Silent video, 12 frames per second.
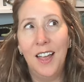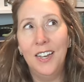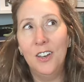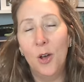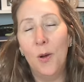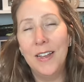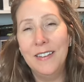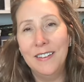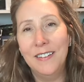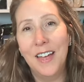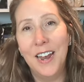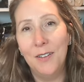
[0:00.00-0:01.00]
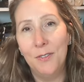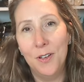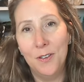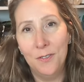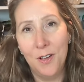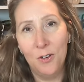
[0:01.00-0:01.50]
I know I did not have
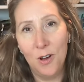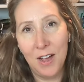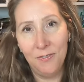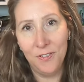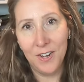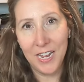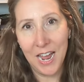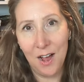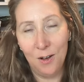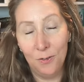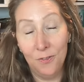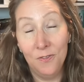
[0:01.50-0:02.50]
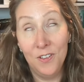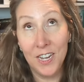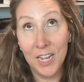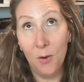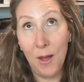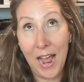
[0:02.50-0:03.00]
a, a craft video out,
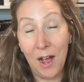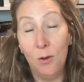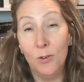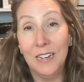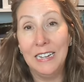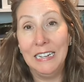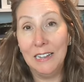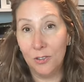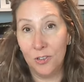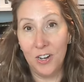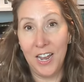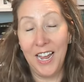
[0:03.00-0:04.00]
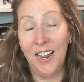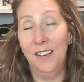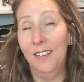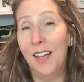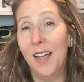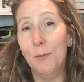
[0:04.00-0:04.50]
video out yesterday,
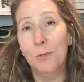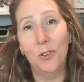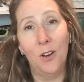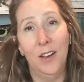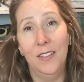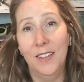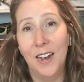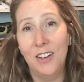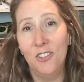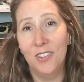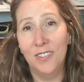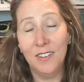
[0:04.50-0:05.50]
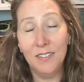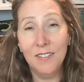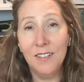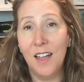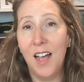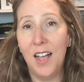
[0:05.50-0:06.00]
and I'm sorry that I just did
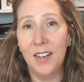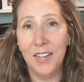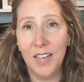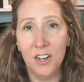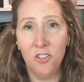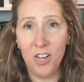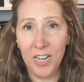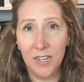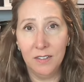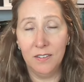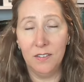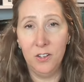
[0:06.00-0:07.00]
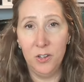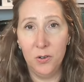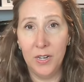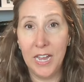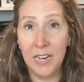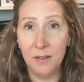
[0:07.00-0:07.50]
not get a chance to
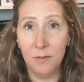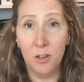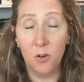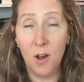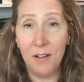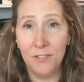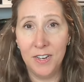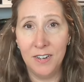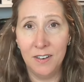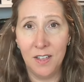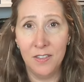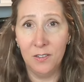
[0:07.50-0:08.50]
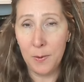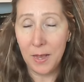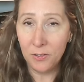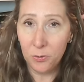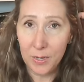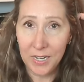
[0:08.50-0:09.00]
get the crafting done this
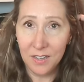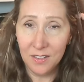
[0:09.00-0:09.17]
past week.